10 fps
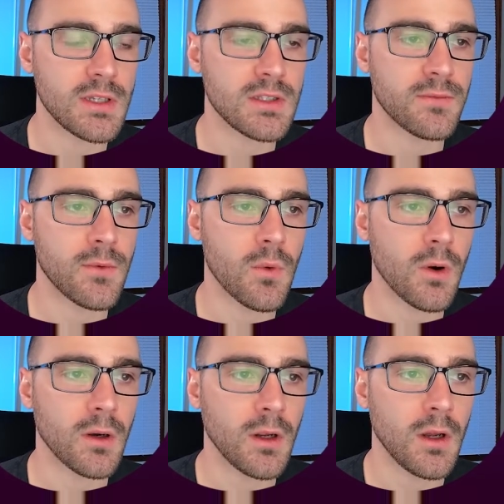It's
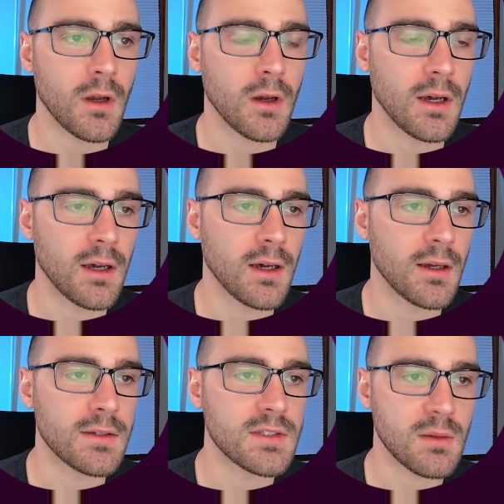for uh,
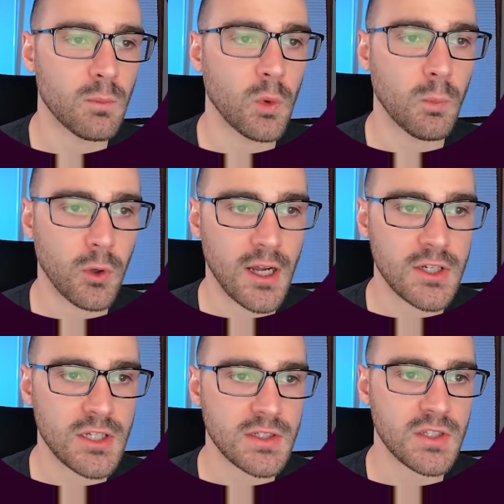simple
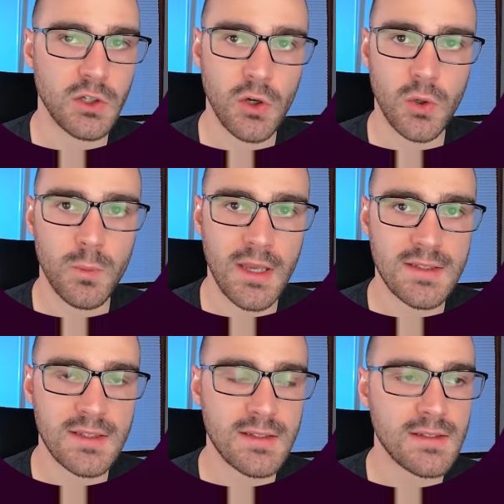projects and code
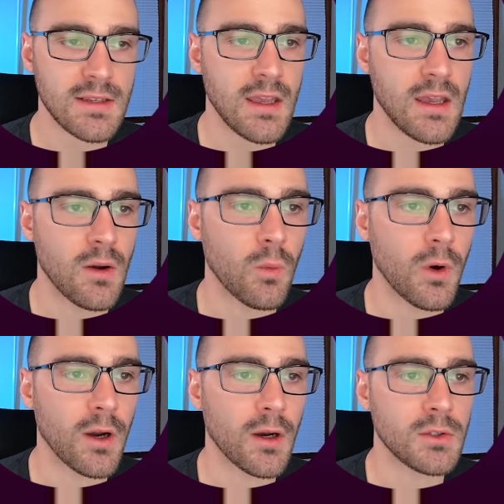bases
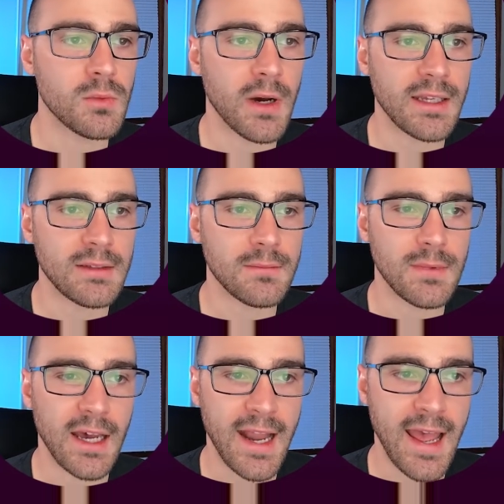where you might
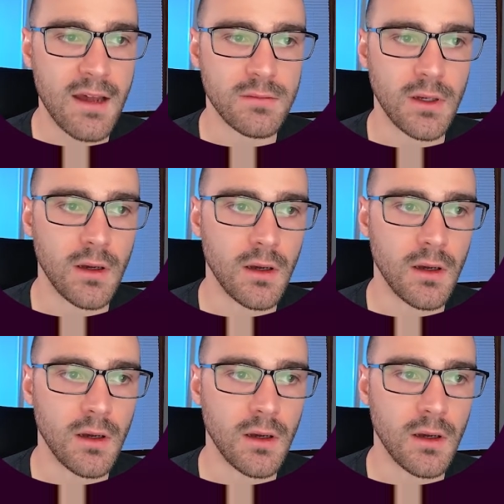not have